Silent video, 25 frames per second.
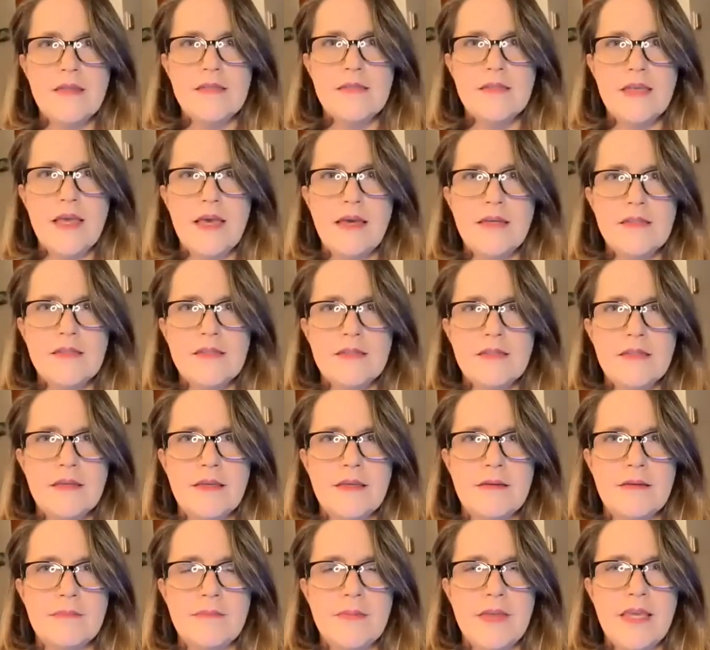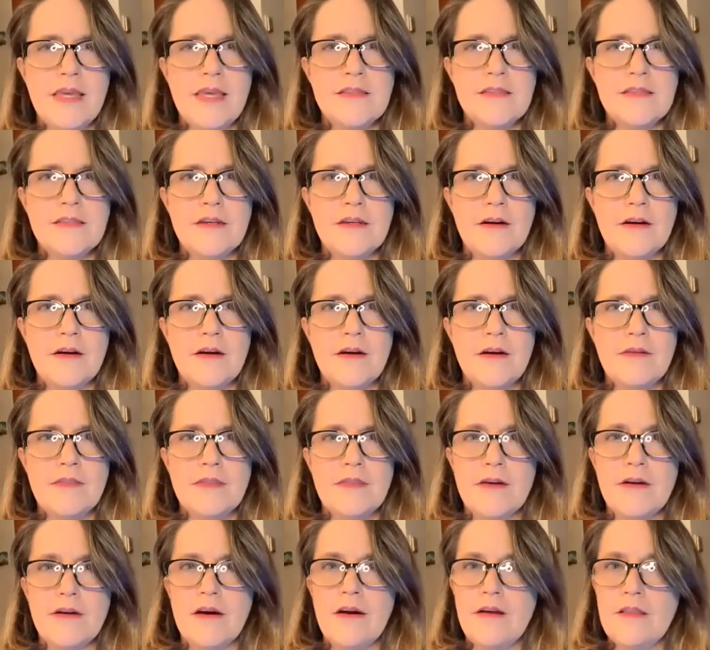excellent, because there
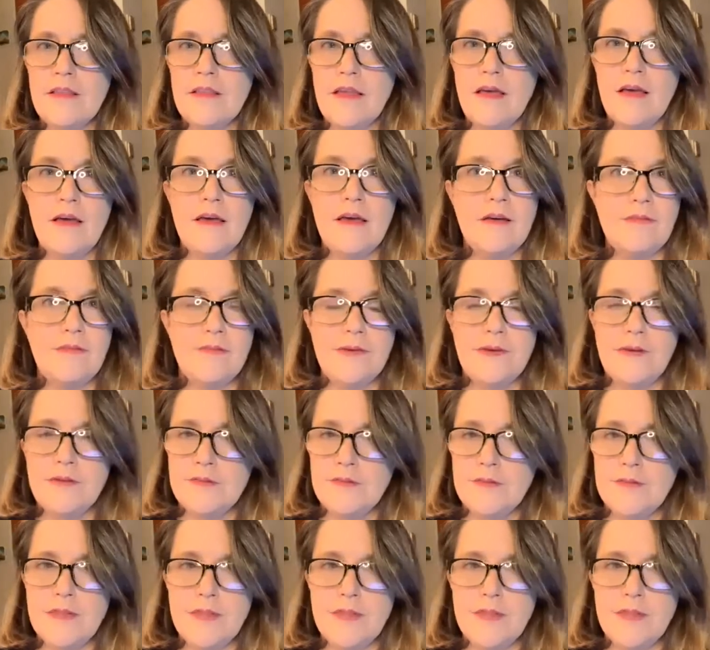are a lot of folks with